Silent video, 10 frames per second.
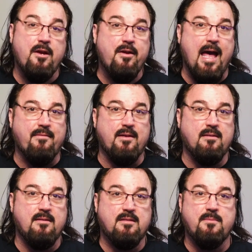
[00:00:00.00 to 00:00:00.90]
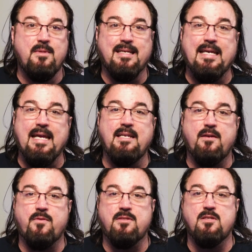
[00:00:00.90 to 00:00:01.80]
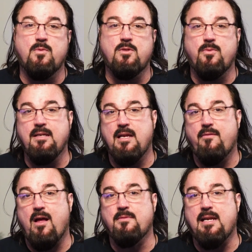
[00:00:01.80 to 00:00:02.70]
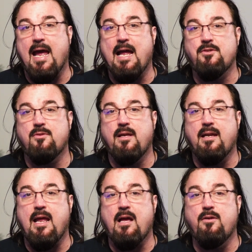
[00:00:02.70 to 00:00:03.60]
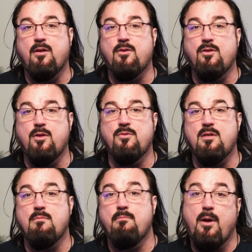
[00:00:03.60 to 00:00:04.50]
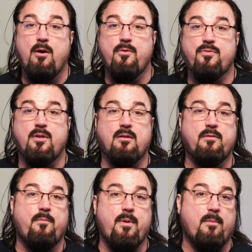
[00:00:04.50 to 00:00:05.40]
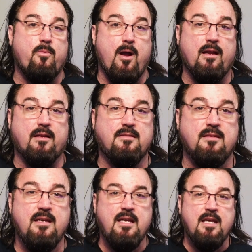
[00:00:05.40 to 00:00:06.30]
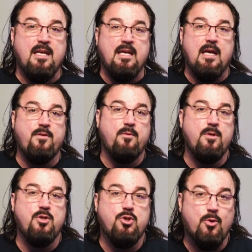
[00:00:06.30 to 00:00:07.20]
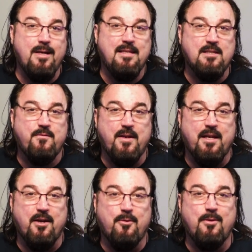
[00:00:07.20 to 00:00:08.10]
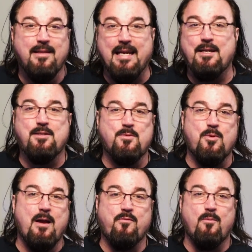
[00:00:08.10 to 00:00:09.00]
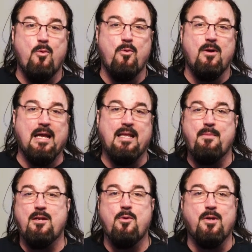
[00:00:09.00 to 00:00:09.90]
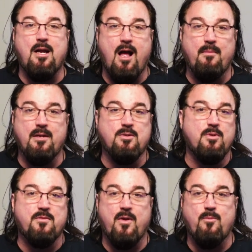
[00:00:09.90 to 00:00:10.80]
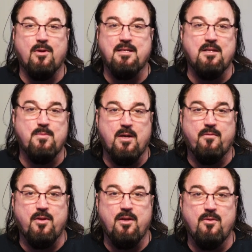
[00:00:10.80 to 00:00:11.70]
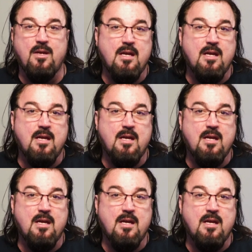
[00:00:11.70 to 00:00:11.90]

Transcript: you have it, some of the key differences between DevOps and Agile and how you can use them both to deliver better products. If you enjoyed this video, like and subscribe for more and let me know in the comments which framework sounds better for you.